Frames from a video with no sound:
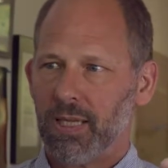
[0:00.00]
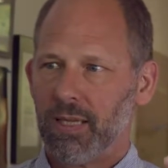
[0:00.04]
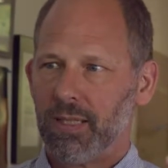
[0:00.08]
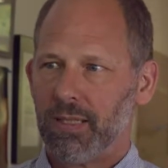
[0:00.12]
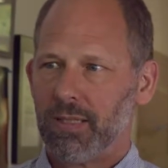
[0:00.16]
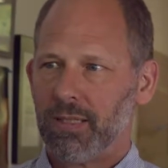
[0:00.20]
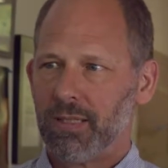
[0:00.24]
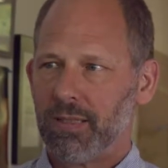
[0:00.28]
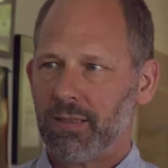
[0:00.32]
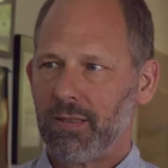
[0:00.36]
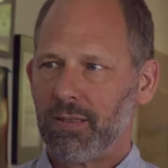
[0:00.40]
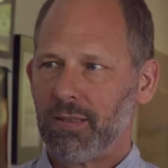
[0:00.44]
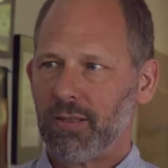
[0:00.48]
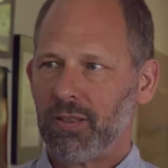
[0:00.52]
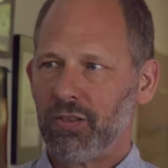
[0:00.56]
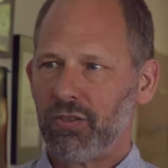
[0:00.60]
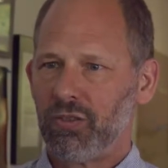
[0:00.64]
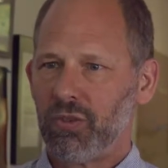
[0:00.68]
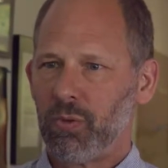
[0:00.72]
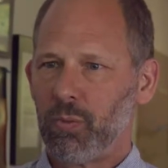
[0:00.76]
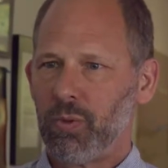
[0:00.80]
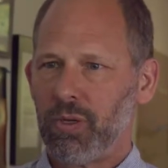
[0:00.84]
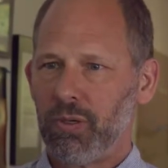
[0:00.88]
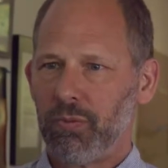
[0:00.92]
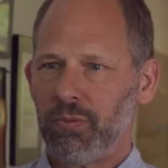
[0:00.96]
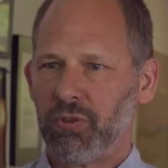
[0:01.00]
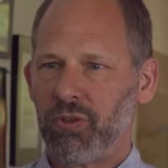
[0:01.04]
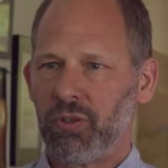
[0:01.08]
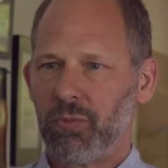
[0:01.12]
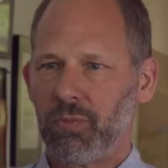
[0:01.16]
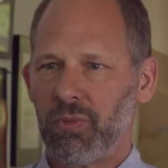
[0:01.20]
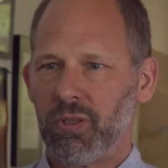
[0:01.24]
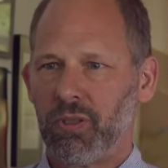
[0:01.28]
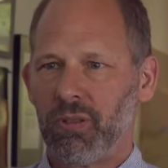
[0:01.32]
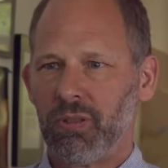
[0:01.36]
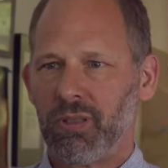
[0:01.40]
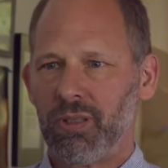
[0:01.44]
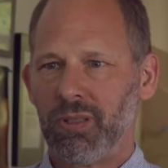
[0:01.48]
just the way
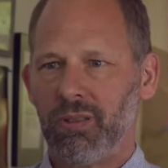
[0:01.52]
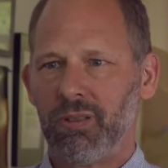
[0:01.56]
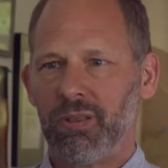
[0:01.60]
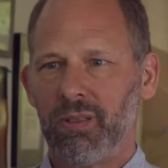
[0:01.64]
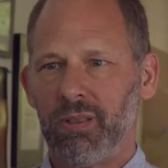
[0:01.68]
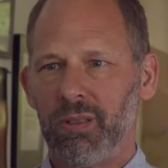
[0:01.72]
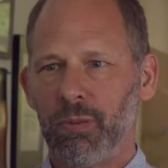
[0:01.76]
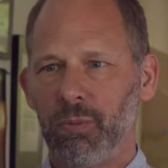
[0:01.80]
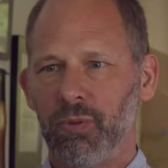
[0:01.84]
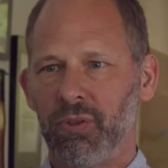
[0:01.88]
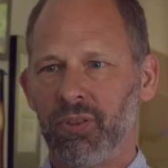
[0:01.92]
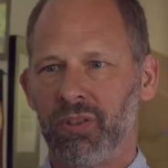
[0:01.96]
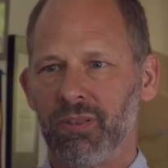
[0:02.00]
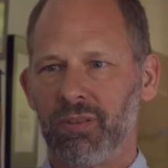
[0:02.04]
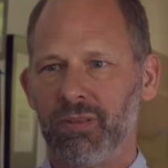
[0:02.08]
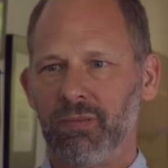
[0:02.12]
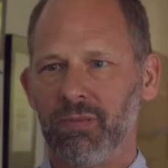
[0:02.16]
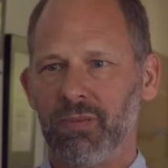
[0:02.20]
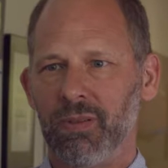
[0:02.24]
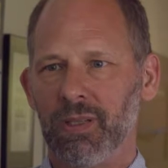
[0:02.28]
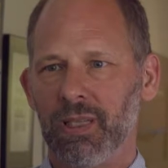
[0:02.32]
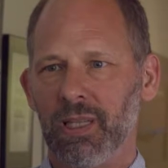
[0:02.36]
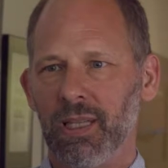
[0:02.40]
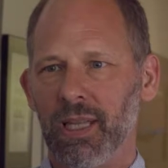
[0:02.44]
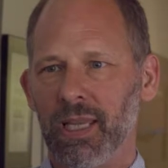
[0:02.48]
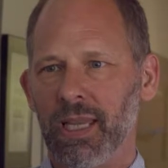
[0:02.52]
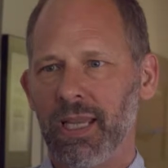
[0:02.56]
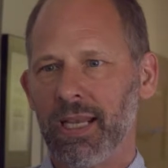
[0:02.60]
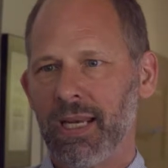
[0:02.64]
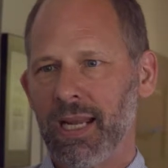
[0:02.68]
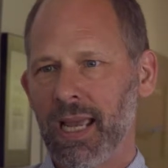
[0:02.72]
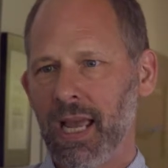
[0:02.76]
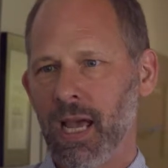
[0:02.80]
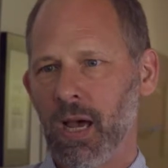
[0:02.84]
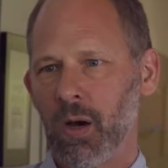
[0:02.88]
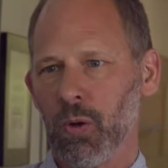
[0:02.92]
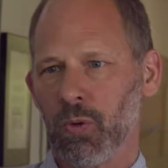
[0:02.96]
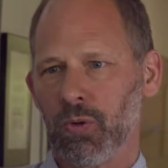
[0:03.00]
it was laid
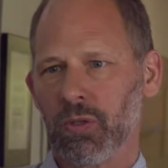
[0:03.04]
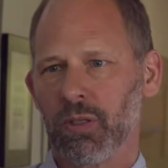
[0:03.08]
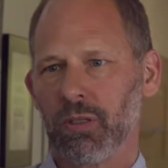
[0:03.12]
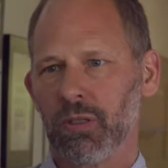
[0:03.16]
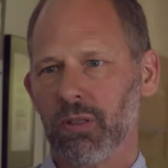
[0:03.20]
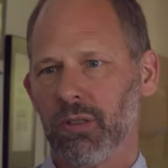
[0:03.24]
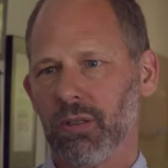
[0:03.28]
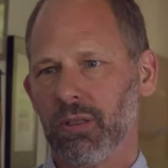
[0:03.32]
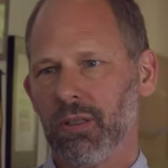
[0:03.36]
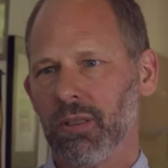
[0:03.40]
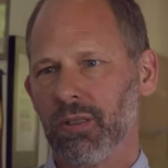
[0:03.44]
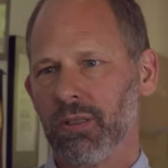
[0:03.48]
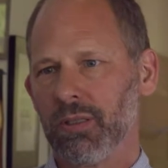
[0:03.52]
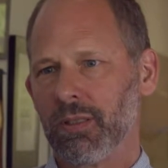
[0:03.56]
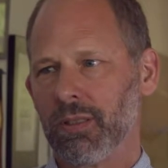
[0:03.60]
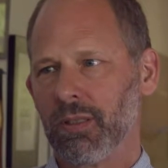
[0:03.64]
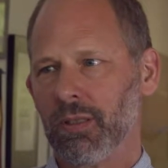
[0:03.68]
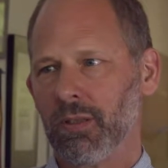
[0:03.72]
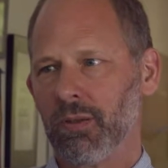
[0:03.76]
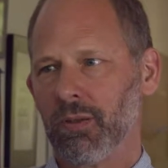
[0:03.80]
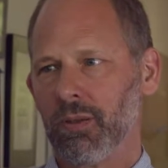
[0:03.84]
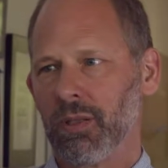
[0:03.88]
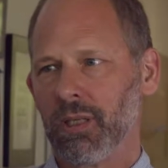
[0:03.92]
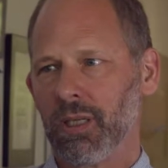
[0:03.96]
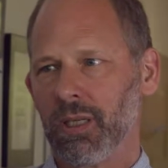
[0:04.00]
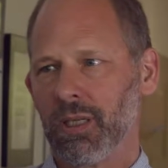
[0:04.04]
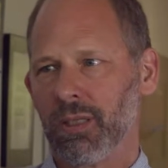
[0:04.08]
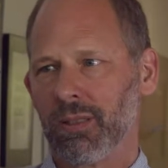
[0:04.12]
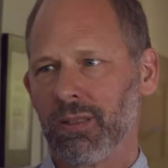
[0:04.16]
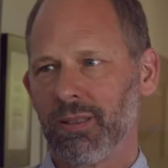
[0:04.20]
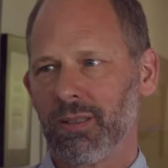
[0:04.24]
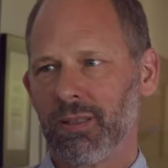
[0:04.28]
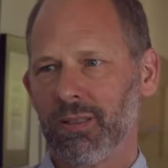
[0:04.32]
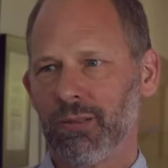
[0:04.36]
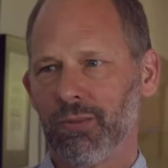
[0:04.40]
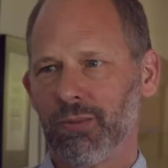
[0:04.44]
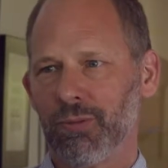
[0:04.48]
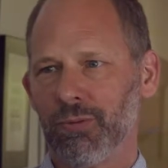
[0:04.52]
out, so that
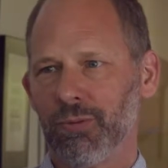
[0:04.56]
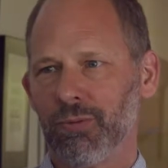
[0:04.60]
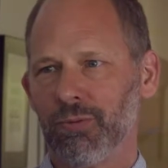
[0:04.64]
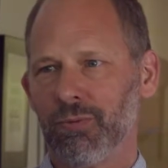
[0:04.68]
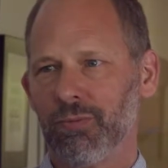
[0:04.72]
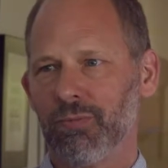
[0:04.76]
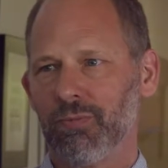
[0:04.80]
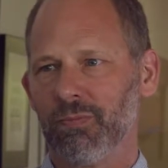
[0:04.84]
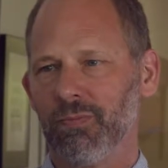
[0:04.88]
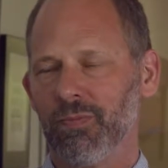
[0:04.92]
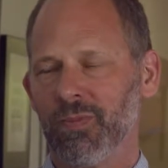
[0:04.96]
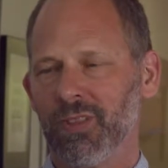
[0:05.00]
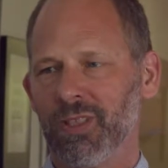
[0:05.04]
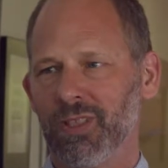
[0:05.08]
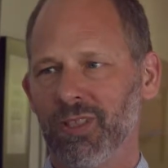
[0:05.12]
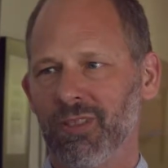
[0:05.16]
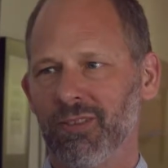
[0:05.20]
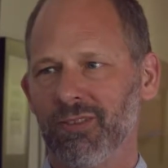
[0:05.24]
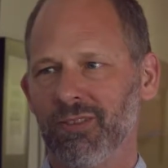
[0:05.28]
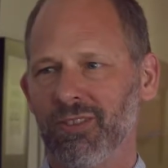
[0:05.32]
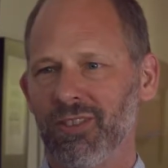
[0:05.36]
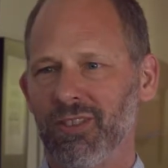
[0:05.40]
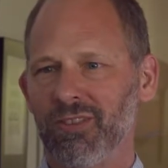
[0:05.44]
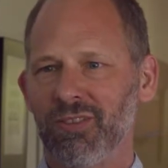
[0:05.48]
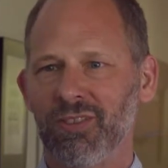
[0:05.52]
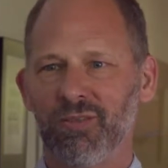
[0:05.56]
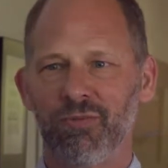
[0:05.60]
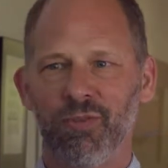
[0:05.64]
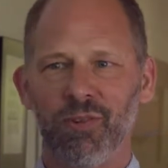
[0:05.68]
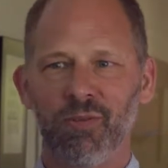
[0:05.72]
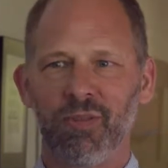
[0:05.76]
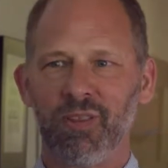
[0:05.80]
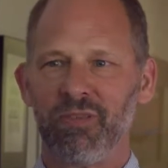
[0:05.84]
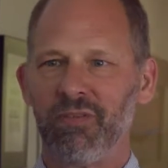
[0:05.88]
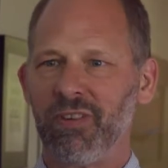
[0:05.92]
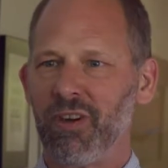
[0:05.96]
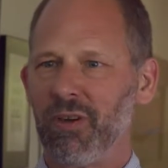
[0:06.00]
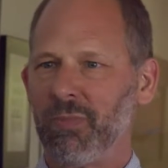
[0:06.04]
just
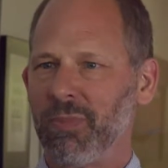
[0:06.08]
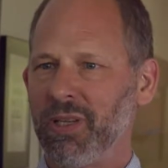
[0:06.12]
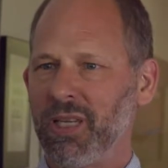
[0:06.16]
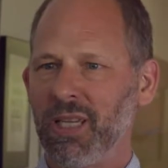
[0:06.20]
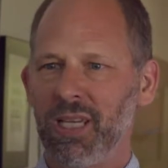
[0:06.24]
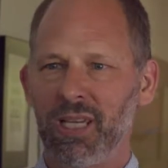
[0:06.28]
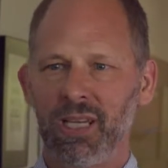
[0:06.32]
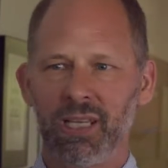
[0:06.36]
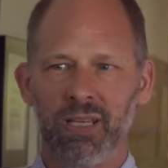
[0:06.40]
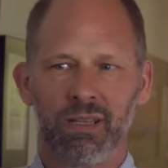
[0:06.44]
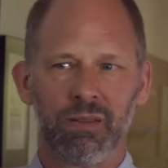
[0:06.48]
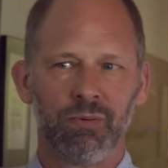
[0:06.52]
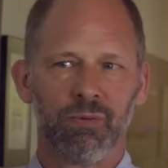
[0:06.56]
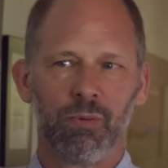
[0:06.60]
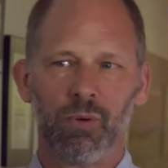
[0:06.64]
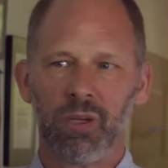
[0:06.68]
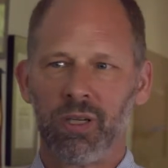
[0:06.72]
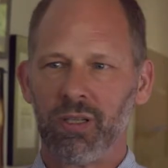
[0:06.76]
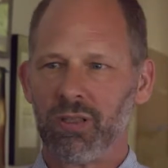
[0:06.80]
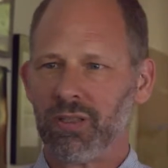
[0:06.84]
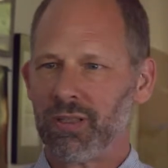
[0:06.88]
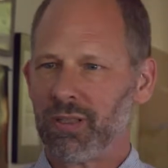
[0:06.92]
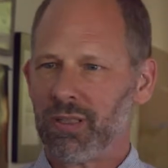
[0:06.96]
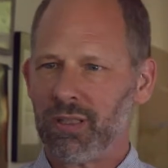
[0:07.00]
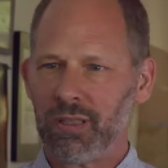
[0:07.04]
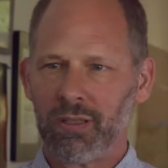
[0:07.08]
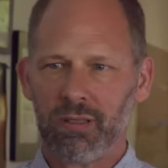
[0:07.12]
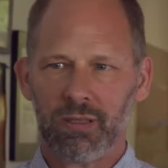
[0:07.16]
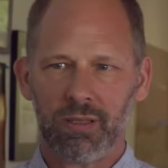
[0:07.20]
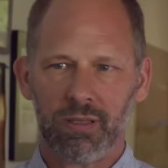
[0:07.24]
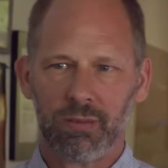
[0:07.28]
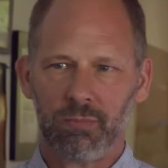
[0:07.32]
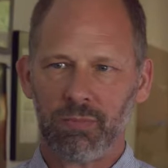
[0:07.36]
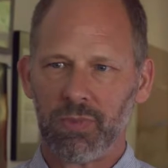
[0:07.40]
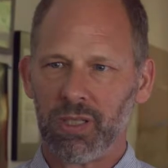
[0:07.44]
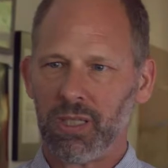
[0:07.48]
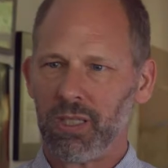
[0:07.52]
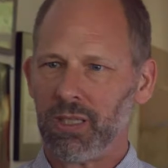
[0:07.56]
from the very beginning of what is the
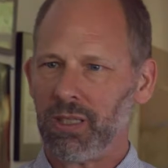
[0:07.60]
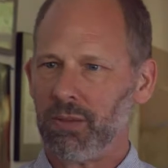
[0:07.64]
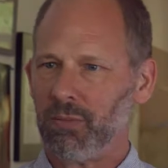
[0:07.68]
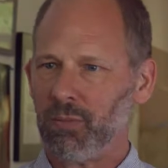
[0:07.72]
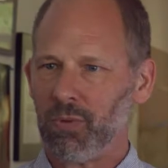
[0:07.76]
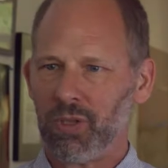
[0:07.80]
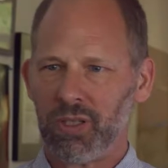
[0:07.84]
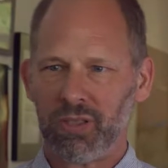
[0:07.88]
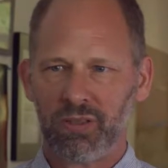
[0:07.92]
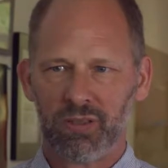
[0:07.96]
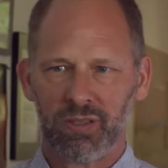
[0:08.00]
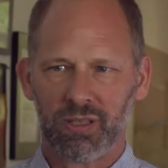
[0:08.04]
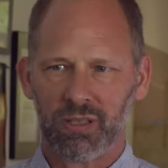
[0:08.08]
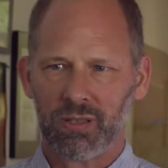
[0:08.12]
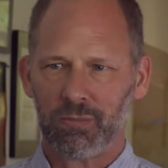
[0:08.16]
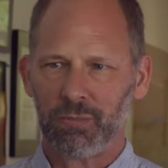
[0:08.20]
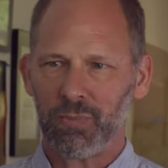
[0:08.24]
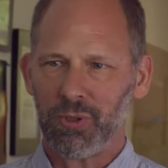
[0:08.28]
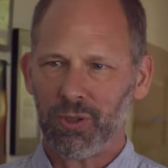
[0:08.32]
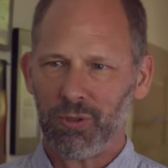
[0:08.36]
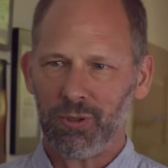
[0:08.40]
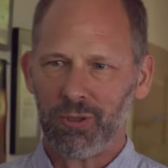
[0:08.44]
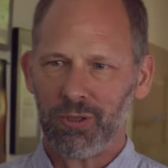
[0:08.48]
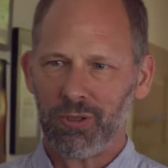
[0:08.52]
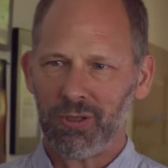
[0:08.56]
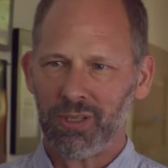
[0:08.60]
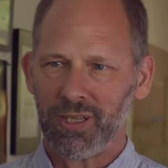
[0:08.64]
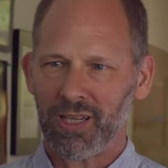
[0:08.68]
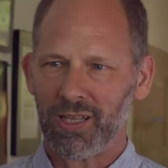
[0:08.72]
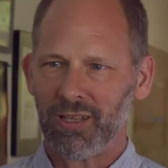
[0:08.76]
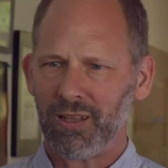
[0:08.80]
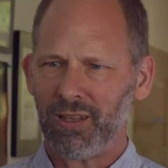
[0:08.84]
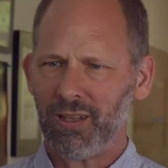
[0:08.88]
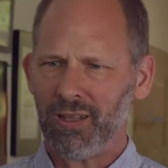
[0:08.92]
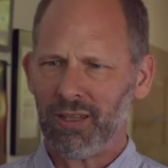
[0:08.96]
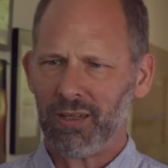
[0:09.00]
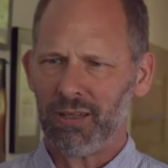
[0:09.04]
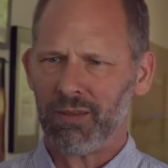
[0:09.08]
system and then what is the computer. And I
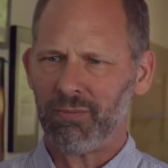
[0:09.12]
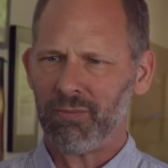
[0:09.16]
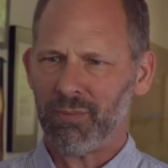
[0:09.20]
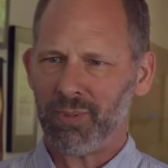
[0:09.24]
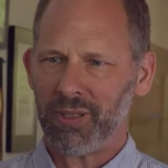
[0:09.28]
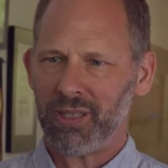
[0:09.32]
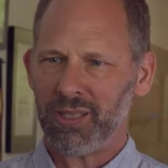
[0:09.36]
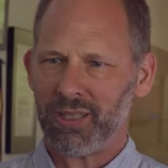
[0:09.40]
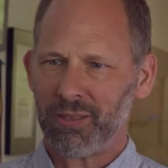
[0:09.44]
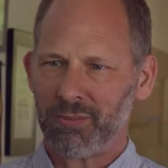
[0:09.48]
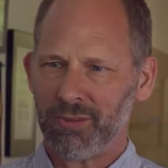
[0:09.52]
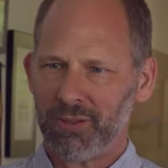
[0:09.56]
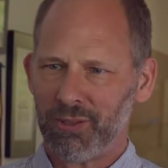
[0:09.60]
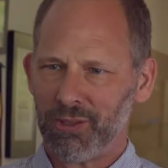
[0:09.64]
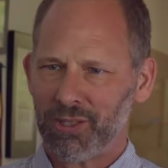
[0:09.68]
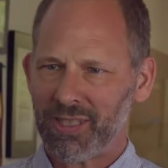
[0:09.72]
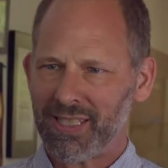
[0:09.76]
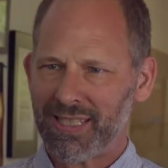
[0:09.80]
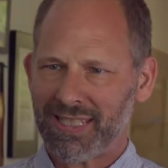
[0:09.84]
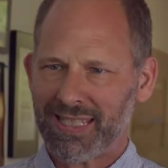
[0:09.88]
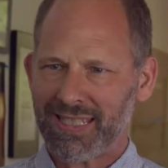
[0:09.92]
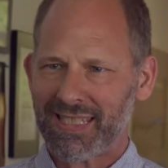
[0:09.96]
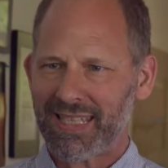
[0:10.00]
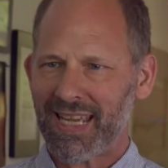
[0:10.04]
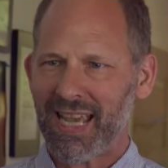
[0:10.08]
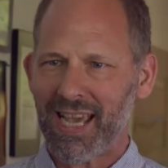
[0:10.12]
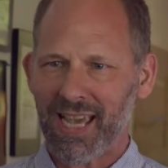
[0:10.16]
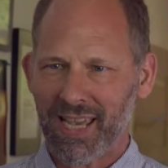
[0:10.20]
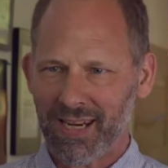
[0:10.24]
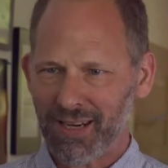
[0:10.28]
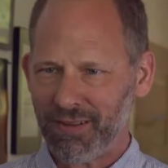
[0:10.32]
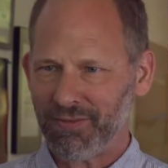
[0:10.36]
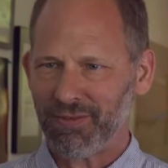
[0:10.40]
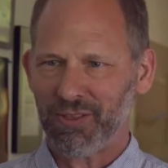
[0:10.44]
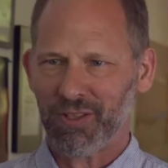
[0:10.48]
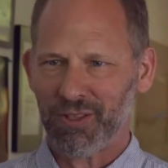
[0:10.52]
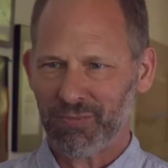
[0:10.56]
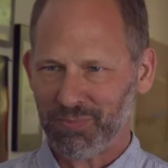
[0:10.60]
love being able to look inside
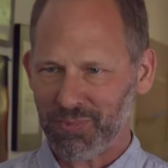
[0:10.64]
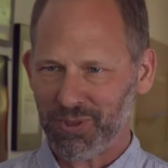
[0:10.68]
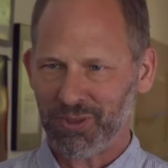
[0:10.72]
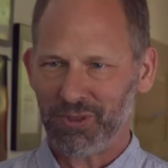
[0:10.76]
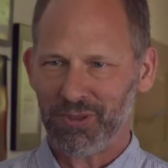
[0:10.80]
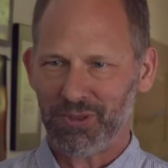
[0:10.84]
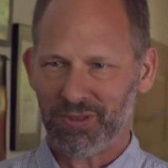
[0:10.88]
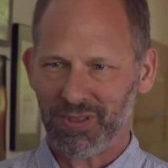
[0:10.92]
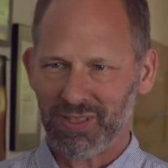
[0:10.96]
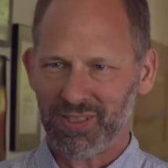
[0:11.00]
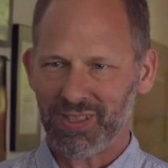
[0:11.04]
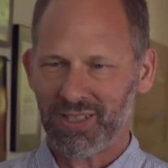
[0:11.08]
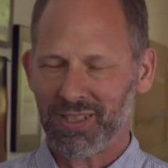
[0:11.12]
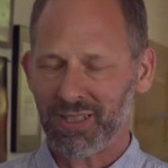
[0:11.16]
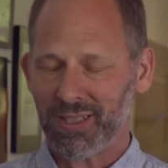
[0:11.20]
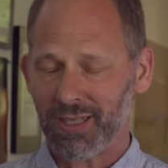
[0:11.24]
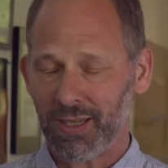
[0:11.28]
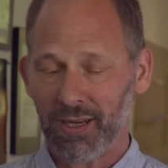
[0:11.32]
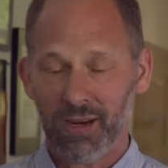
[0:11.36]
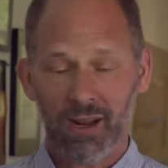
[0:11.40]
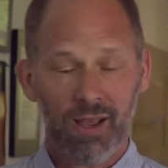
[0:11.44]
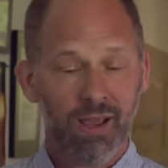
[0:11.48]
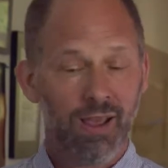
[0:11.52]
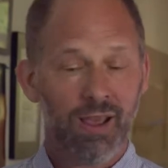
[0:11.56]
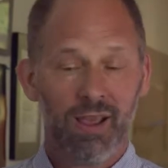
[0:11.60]
of a computer and see that,